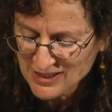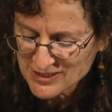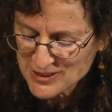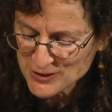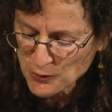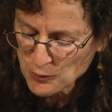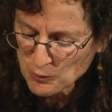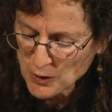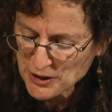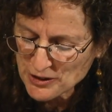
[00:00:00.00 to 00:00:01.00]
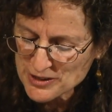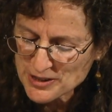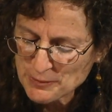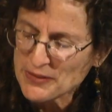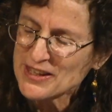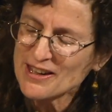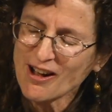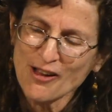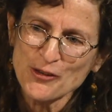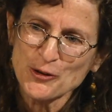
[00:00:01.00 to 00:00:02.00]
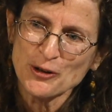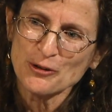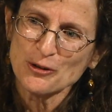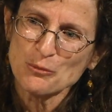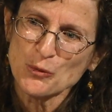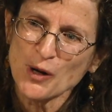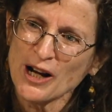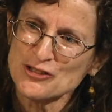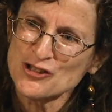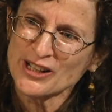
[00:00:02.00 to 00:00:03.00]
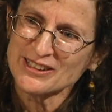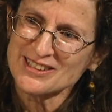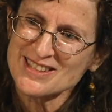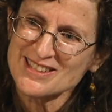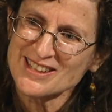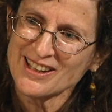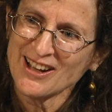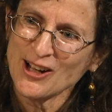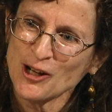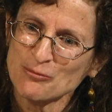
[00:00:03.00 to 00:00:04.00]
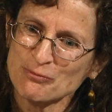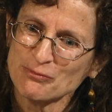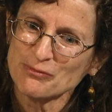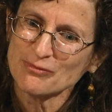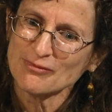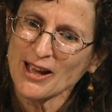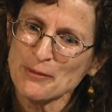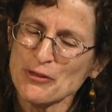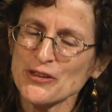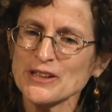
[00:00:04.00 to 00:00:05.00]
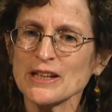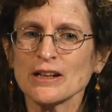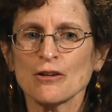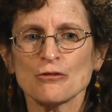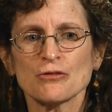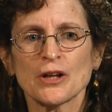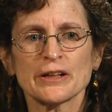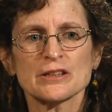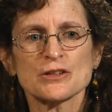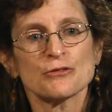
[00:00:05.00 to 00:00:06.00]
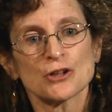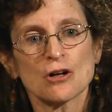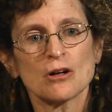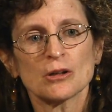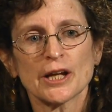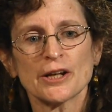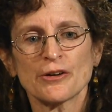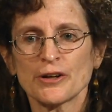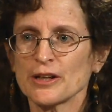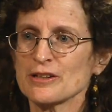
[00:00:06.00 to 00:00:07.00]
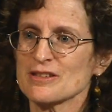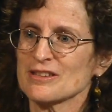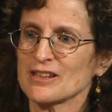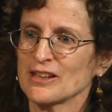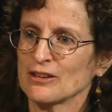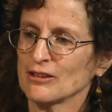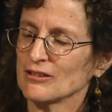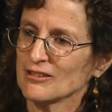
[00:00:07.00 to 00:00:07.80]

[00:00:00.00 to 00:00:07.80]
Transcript: So, what are some of the other projects? Um, I'm thinking of like difficult areas in